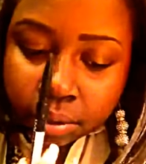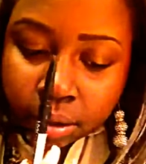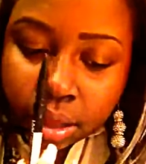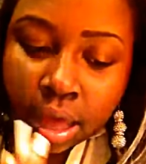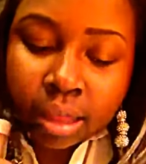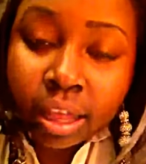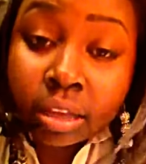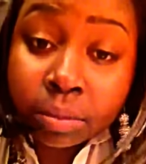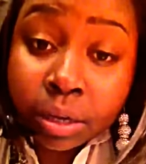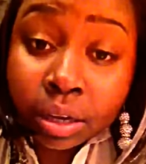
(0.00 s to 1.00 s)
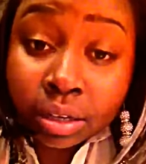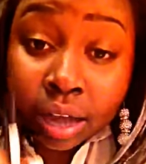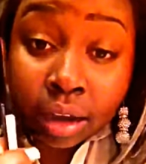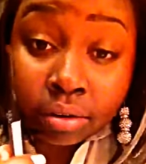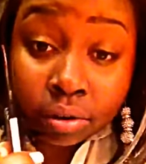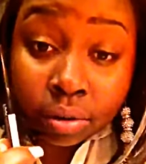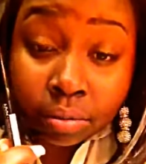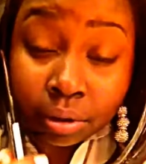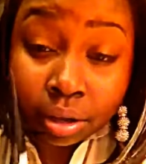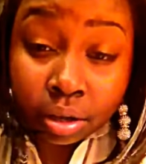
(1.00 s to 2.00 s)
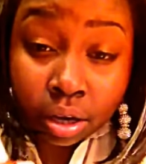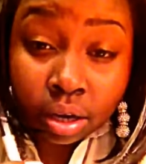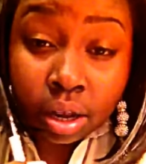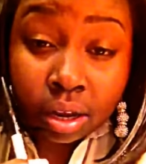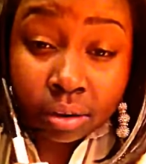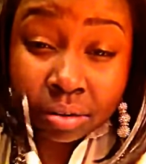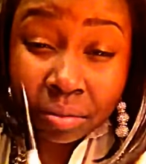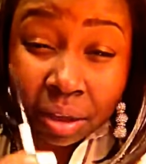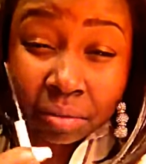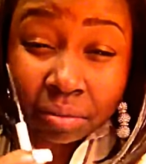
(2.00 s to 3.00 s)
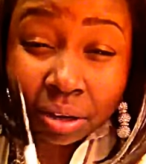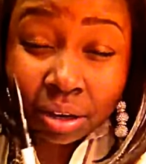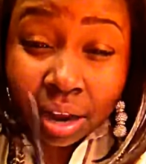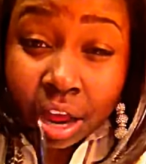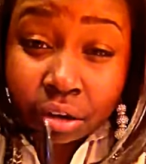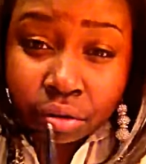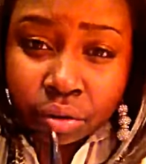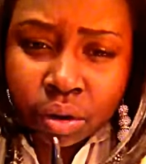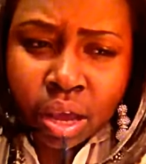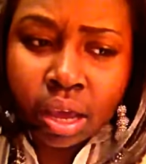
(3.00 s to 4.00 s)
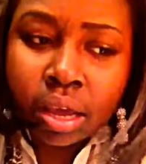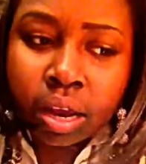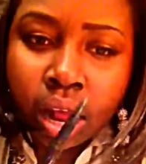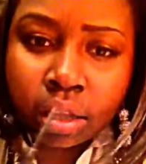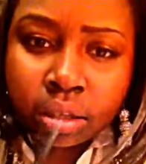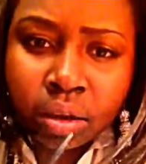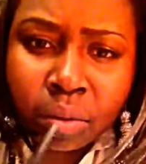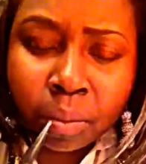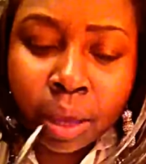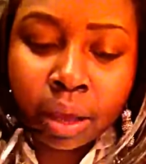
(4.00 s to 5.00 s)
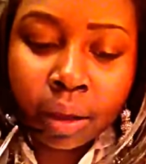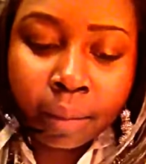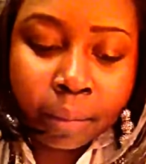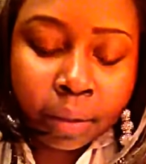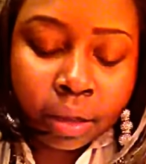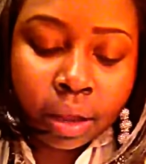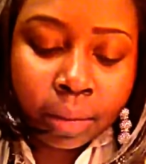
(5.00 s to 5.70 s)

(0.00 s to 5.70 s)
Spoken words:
But that's because I do them to make them look natural and not so makeup-y.